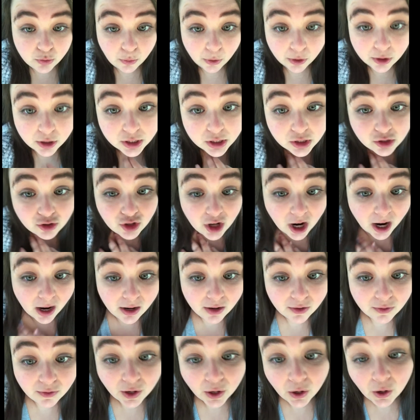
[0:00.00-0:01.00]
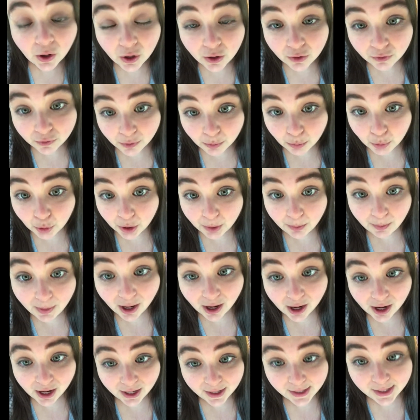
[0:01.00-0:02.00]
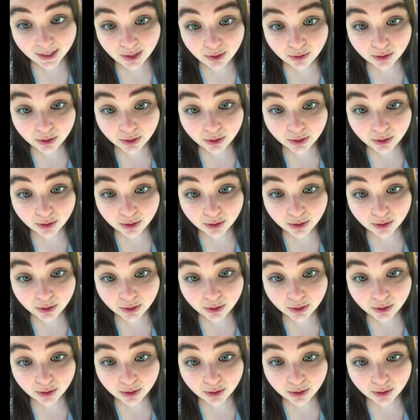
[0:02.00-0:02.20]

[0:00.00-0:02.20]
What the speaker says: you want to strive for more and better because